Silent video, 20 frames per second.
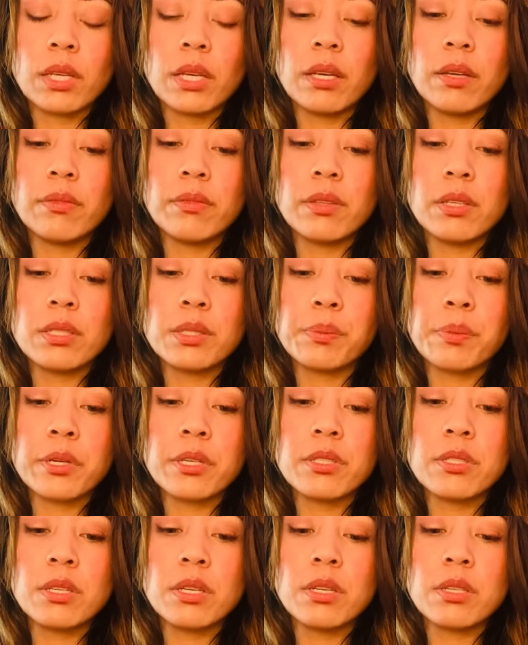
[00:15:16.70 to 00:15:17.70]
If this
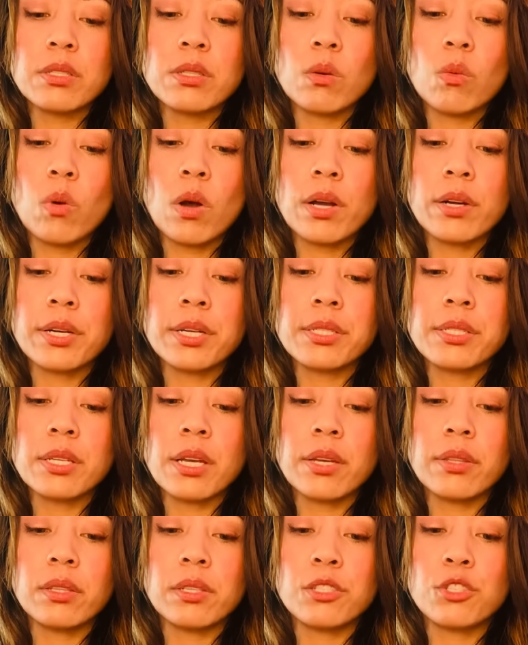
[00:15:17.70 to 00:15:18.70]
person is a water
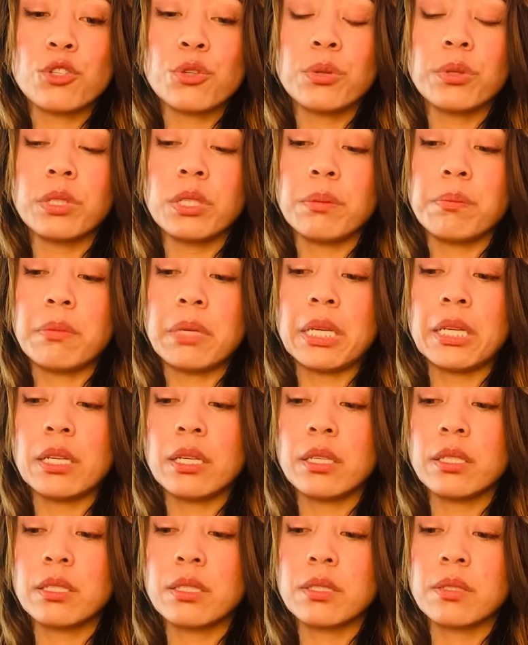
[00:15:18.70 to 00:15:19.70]
sign, they truly mean
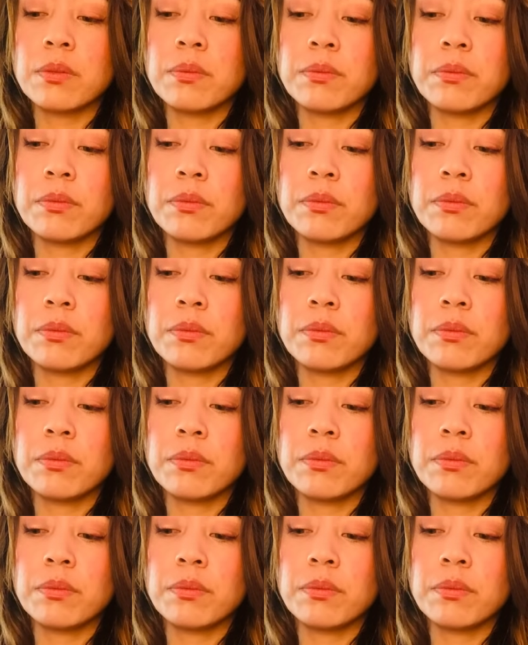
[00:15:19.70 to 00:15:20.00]
it.